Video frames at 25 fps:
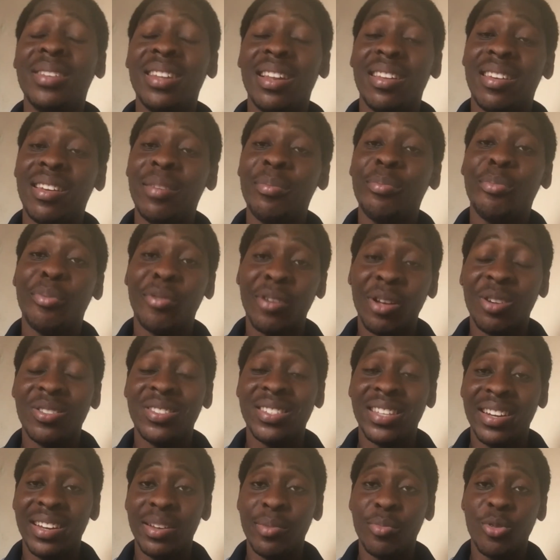pronounce the
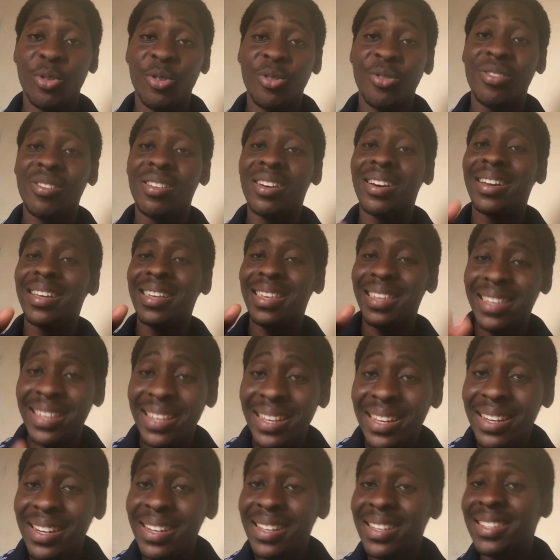name.
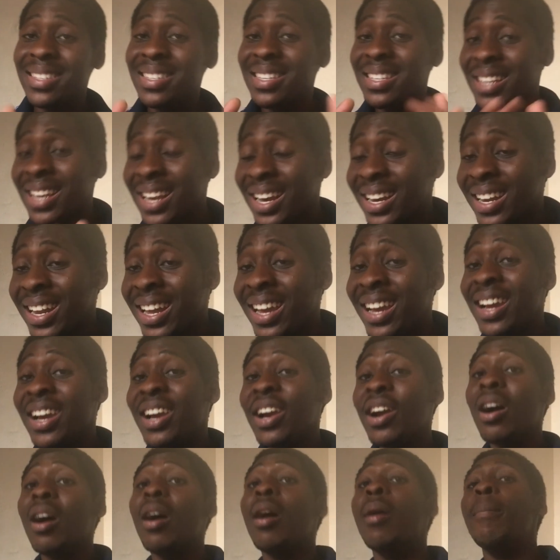Guinness Ghana
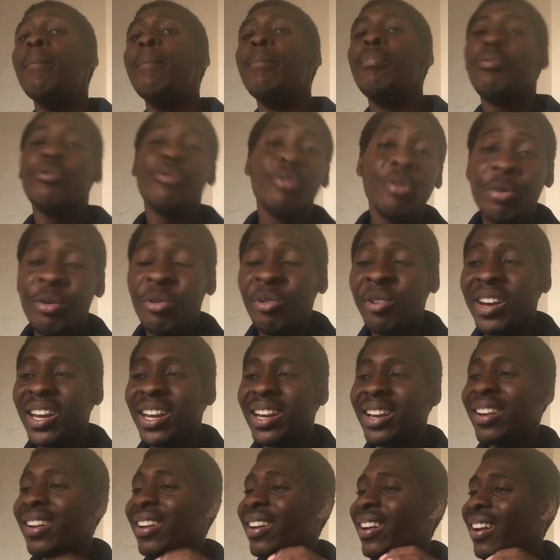Brewery
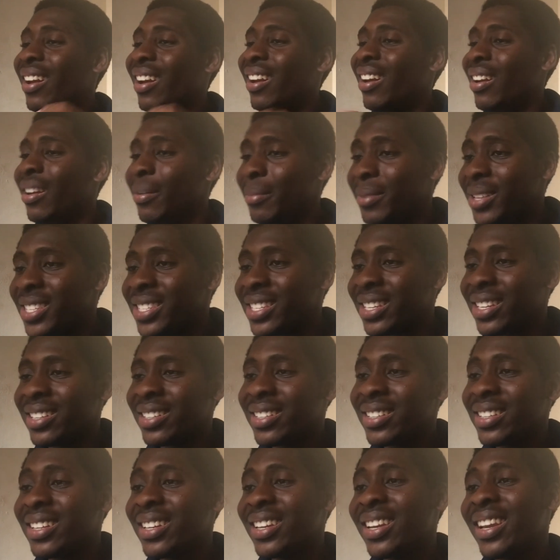Limited,
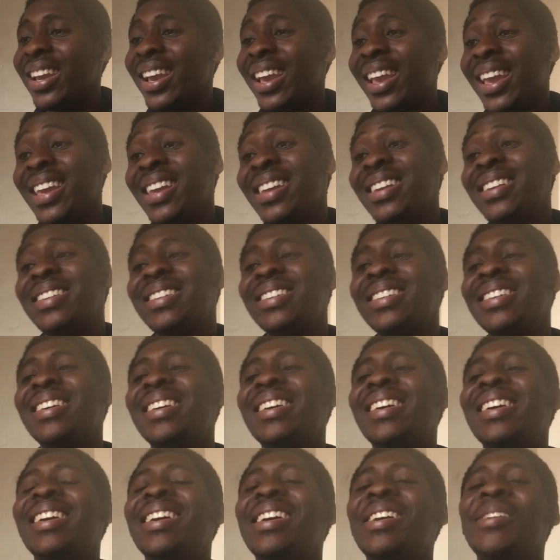and
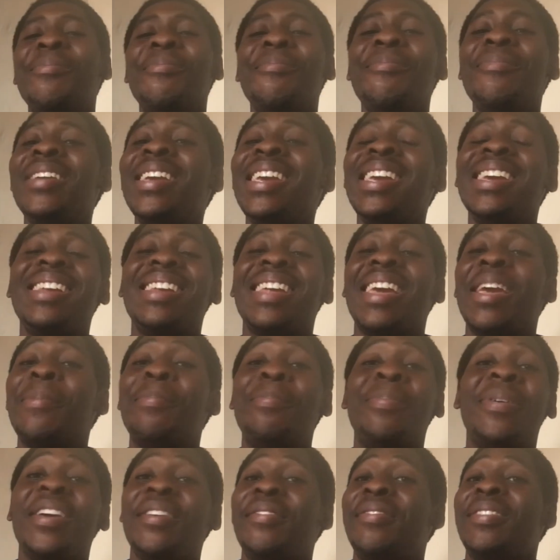it made a
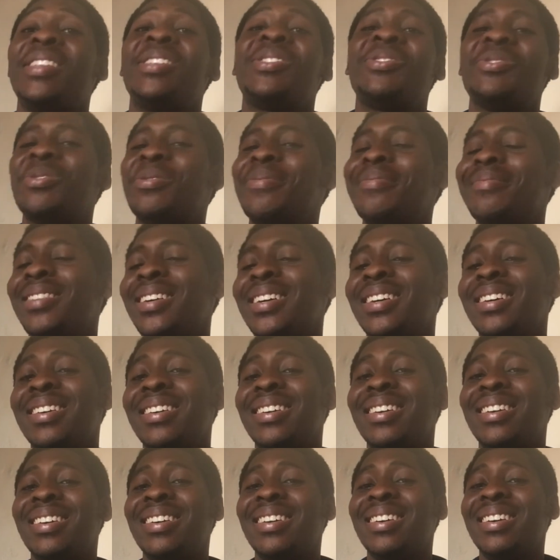perfect number.
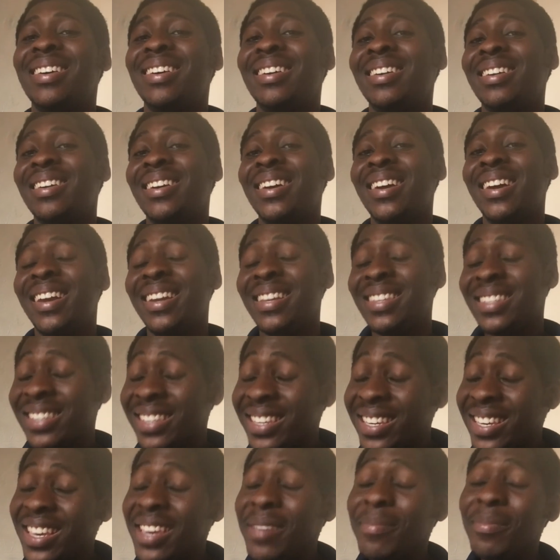It
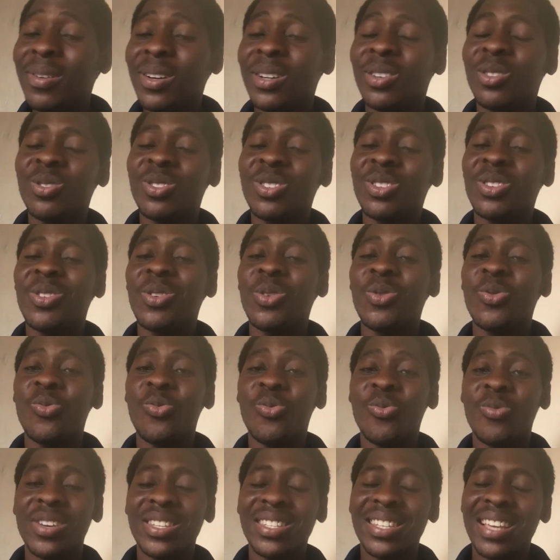came out
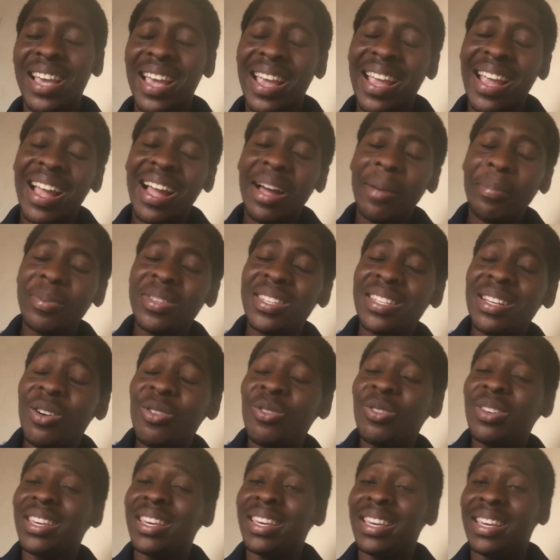with a capital
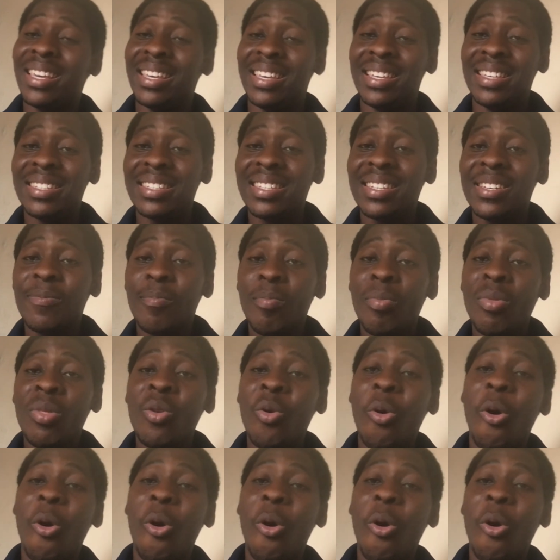gains of